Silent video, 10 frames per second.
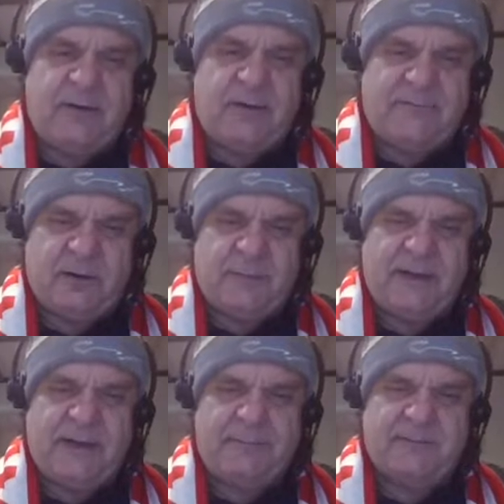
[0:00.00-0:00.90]

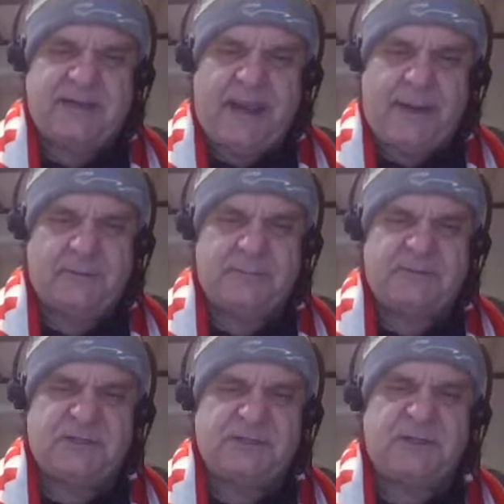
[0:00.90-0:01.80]
firming up its capital
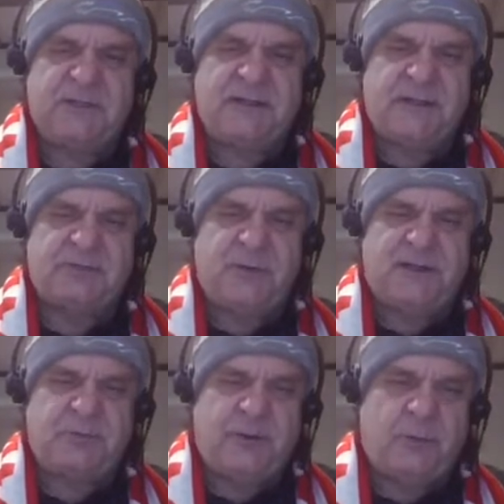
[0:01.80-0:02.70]
position in
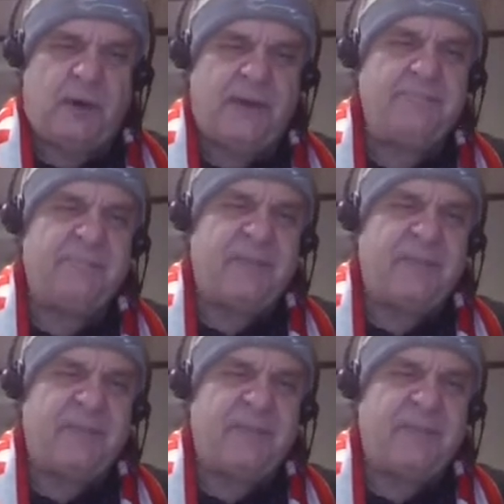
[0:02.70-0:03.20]
2021.